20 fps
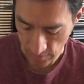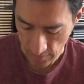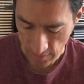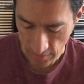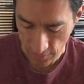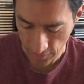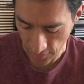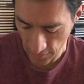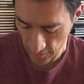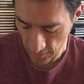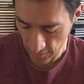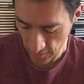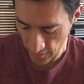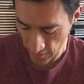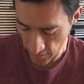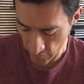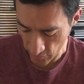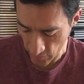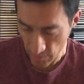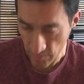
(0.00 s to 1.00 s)
I think
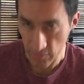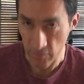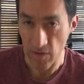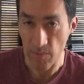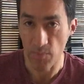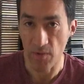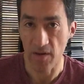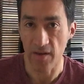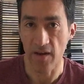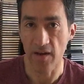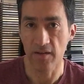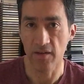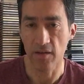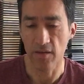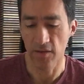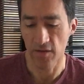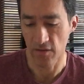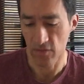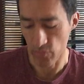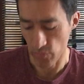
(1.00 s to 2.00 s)
they
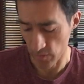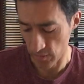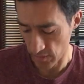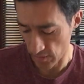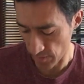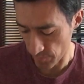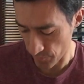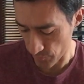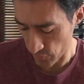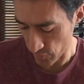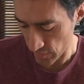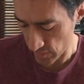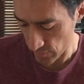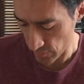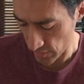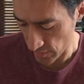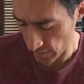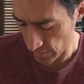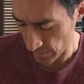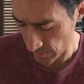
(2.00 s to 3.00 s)
replicated this when they put
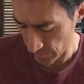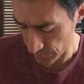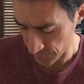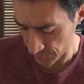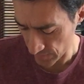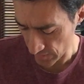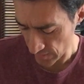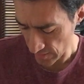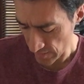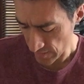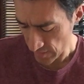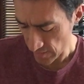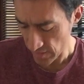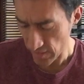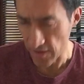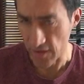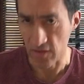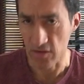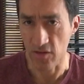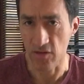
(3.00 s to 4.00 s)
out the
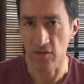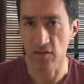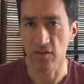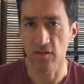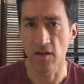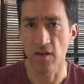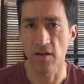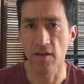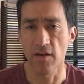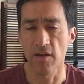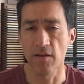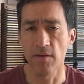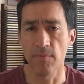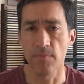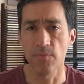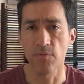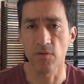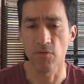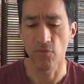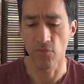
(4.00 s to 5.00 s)
latest
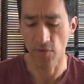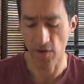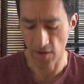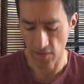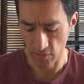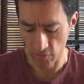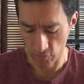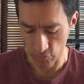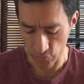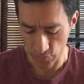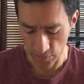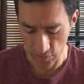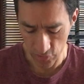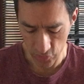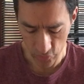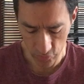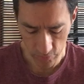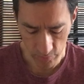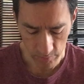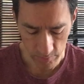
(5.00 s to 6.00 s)
vinyl
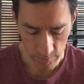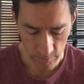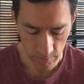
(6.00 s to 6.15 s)
reissue.